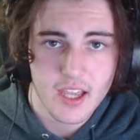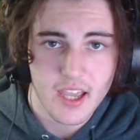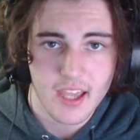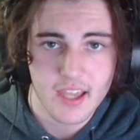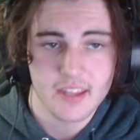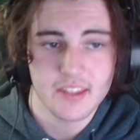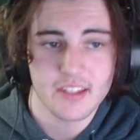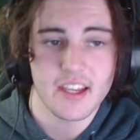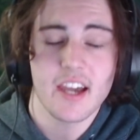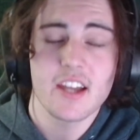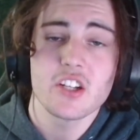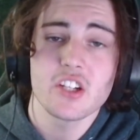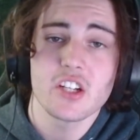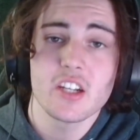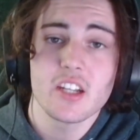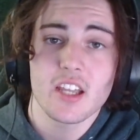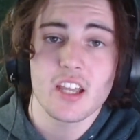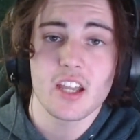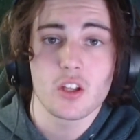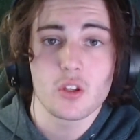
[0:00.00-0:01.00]
And the
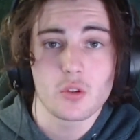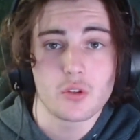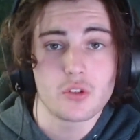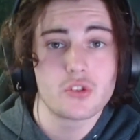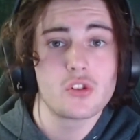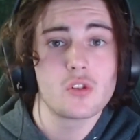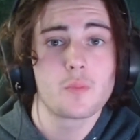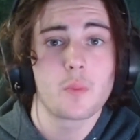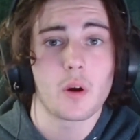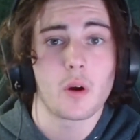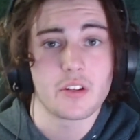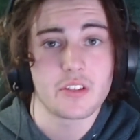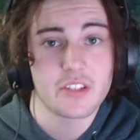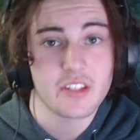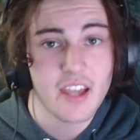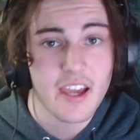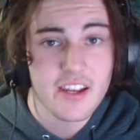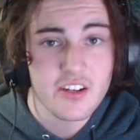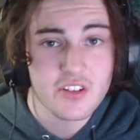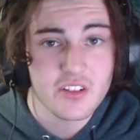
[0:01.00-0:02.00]
engine includes 2 parts,
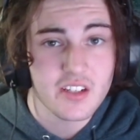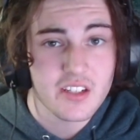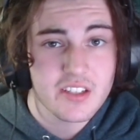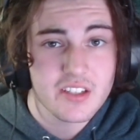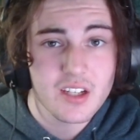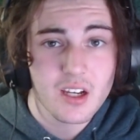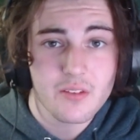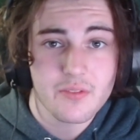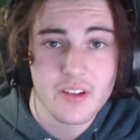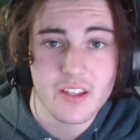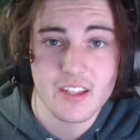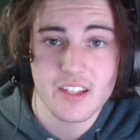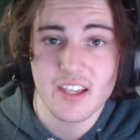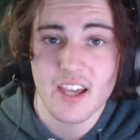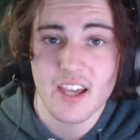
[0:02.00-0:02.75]
the engine itself and the